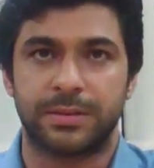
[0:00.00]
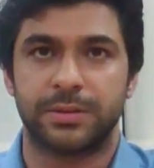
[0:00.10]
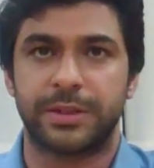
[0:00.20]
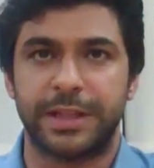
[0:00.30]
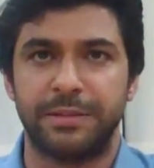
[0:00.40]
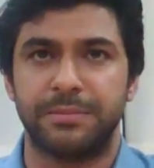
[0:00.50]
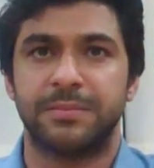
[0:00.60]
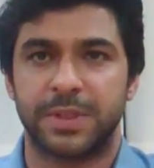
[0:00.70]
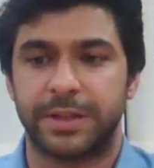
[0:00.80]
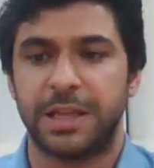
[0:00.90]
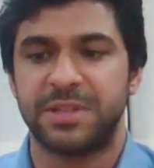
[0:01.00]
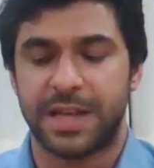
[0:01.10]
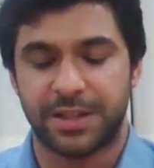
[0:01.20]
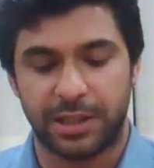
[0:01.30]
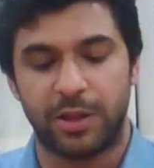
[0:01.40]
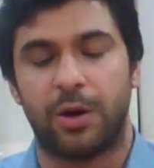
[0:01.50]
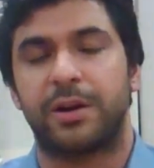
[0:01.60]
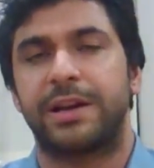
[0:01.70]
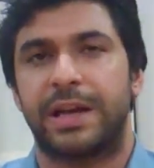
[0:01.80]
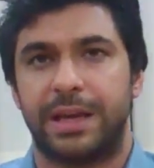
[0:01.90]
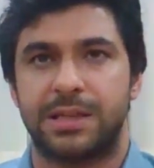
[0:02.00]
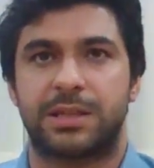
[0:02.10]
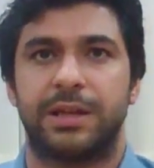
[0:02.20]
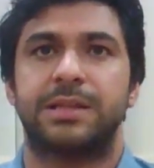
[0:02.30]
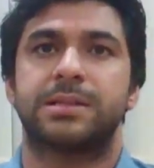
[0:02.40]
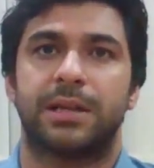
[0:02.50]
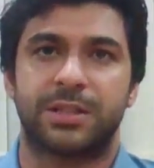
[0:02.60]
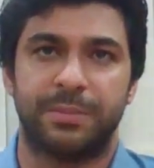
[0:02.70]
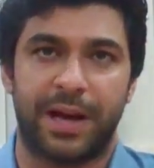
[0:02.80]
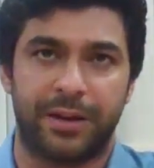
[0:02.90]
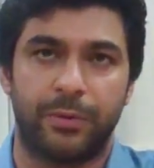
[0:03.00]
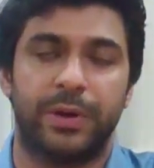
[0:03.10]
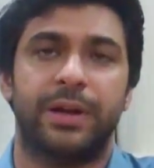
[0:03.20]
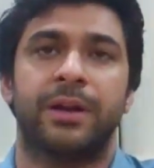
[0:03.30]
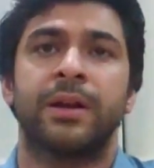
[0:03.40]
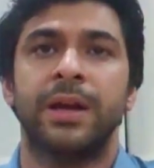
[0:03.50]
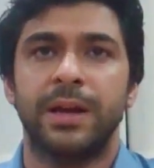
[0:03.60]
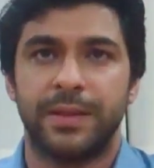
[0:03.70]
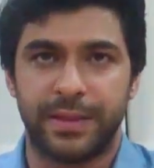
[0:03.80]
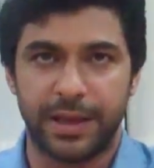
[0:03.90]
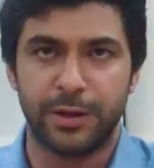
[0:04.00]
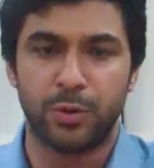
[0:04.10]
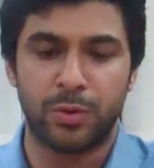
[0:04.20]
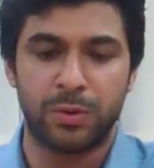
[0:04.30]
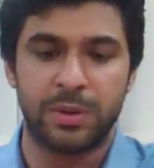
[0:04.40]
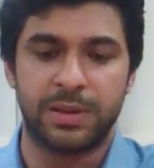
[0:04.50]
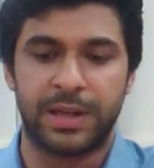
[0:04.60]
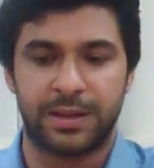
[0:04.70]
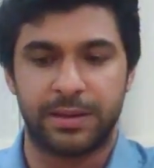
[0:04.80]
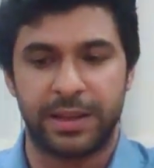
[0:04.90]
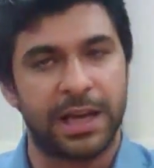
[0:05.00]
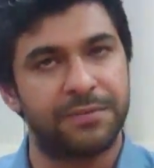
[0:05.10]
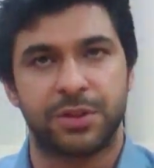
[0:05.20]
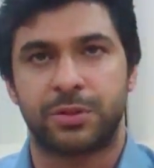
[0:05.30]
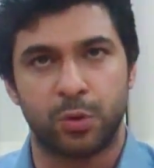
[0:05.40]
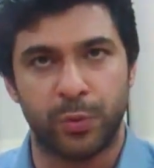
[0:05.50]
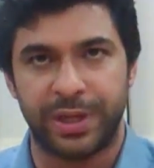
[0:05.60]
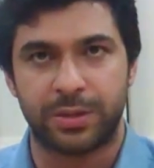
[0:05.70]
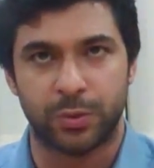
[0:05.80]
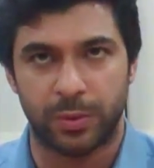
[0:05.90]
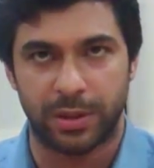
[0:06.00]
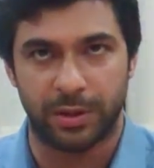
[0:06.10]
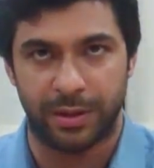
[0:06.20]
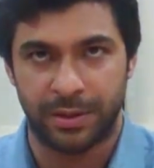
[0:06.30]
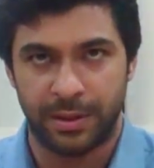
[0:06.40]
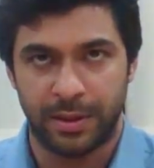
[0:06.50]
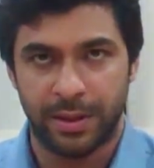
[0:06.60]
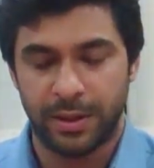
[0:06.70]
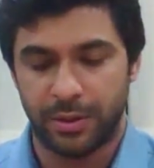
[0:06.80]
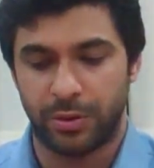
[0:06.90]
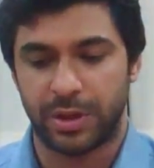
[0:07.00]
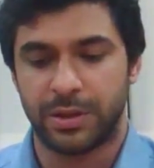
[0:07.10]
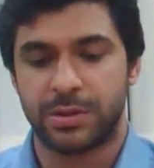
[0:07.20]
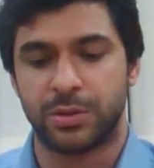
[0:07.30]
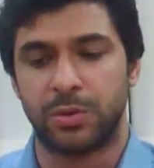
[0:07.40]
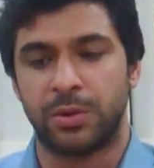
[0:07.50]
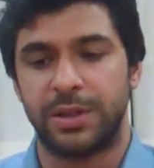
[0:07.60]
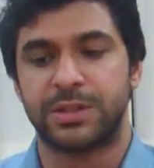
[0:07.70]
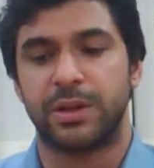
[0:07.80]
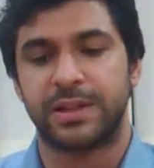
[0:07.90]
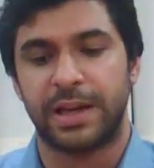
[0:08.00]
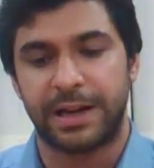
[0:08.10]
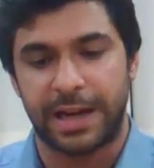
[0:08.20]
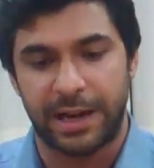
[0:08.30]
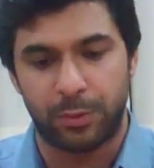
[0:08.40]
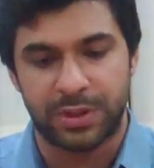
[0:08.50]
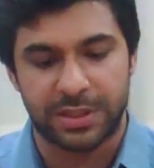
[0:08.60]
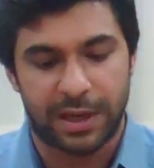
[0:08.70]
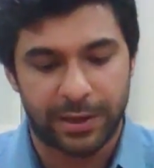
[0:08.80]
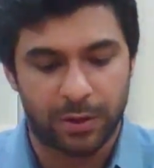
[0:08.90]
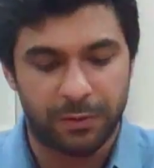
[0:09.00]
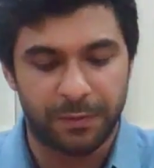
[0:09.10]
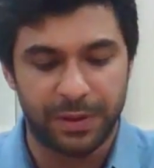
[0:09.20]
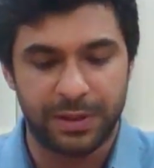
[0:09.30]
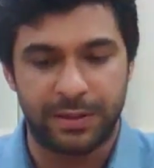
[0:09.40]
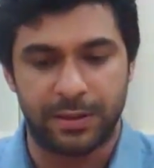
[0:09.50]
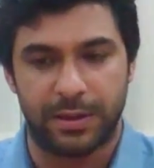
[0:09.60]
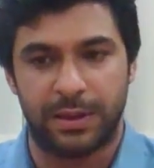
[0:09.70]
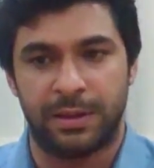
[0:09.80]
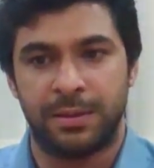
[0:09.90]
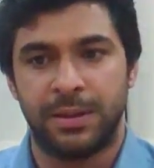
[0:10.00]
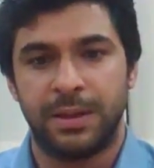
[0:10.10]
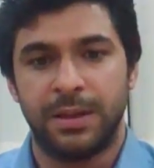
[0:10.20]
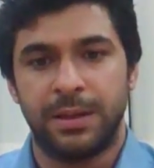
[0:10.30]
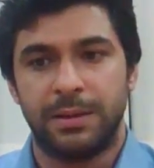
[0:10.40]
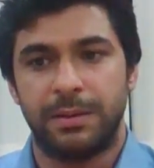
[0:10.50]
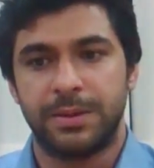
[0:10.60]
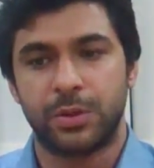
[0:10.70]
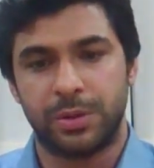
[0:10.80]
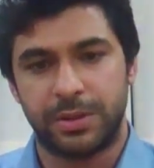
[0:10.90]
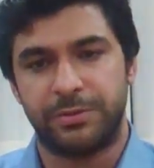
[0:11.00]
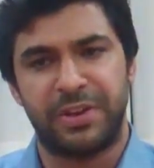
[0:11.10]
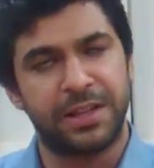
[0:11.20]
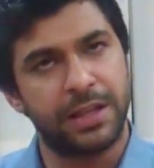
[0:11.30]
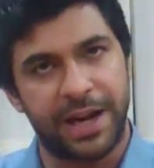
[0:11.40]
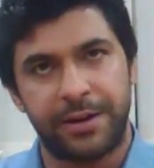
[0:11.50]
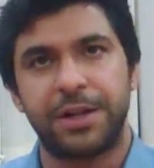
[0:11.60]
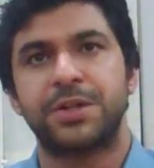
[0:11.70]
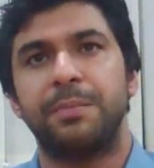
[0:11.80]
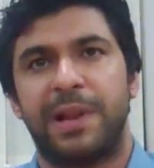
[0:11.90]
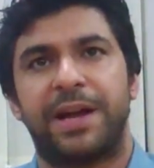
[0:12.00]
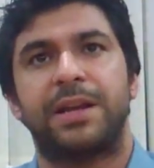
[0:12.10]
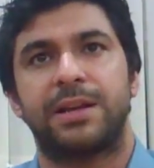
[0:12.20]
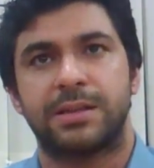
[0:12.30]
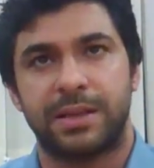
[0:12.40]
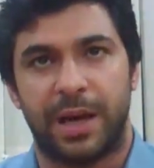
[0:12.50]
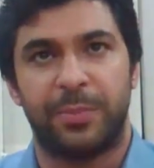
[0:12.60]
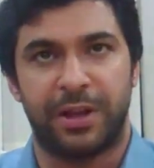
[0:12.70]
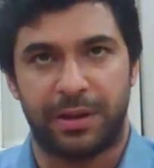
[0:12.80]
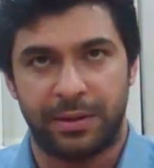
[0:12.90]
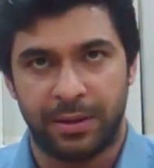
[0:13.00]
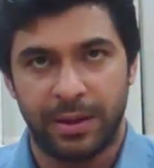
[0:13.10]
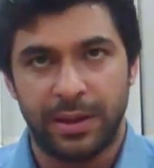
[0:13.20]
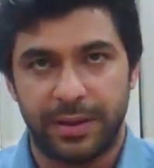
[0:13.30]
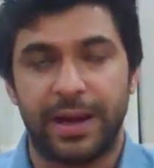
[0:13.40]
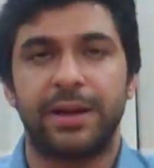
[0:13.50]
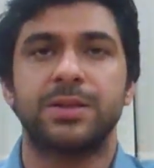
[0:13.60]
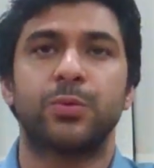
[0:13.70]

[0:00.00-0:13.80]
So the team is actually organized in such a manner where they know that they have just 2 weeks to work on. Okay, so it's not that I would start off with. So when the iteration planning is happening, that is